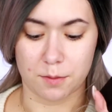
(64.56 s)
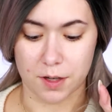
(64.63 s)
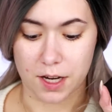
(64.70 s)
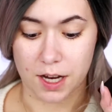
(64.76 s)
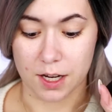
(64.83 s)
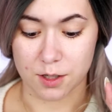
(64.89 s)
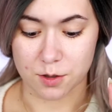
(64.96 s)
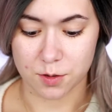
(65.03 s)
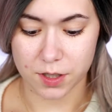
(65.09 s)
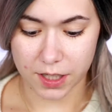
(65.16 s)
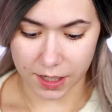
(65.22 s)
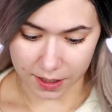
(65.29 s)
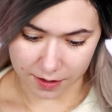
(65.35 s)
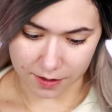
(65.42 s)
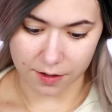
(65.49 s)
contour
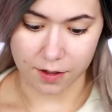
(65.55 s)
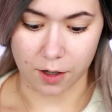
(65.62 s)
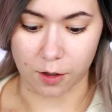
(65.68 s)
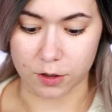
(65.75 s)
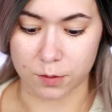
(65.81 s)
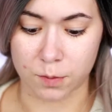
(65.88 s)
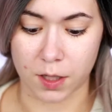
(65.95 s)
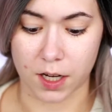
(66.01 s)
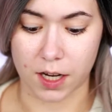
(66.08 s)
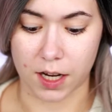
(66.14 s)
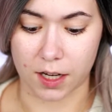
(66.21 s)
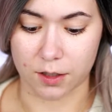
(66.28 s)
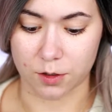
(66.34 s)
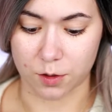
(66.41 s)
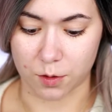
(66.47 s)
kit, the ultimate
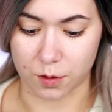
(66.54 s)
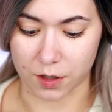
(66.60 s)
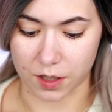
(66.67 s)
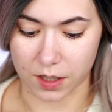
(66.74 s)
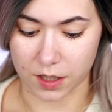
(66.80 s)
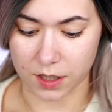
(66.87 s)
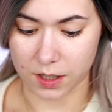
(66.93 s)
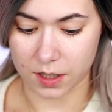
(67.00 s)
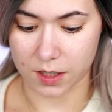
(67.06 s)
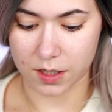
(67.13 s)
contouring